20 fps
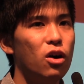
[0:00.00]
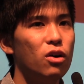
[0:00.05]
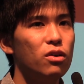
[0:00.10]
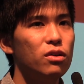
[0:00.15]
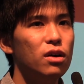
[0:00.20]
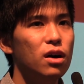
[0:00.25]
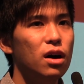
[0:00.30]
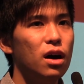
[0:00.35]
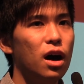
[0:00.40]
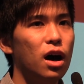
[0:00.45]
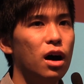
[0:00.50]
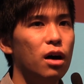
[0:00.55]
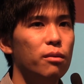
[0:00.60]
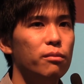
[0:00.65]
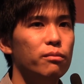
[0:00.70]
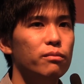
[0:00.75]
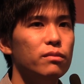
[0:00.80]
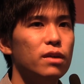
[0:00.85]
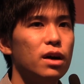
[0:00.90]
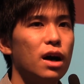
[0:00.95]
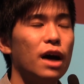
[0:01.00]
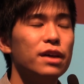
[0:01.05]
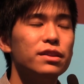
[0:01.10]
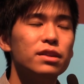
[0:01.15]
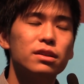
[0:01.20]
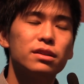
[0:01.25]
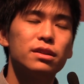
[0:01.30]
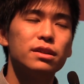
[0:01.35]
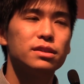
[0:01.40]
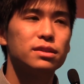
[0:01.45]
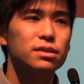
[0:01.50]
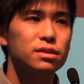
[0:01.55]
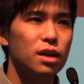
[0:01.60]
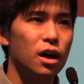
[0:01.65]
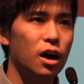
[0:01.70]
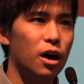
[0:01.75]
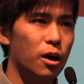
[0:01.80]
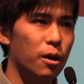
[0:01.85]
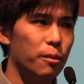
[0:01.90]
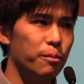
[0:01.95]
Kong, um, under this
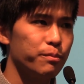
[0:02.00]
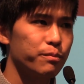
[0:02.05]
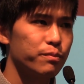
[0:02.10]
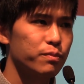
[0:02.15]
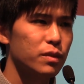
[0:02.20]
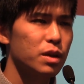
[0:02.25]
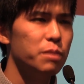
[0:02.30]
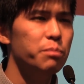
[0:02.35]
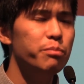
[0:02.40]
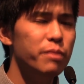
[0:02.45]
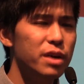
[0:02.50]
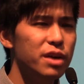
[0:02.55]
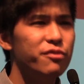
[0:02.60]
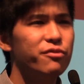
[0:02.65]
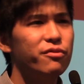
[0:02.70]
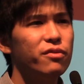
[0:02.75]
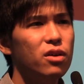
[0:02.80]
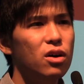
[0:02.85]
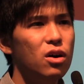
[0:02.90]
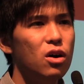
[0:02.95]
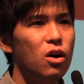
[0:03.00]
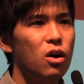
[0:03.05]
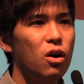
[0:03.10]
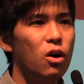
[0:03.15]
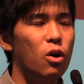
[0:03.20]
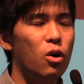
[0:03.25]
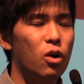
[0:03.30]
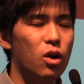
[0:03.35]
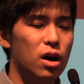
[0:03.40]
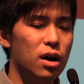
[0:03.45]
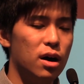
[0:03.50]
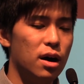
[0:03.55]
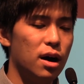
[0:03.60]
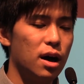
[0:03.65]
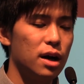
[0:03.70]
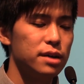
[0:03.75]
um, myth or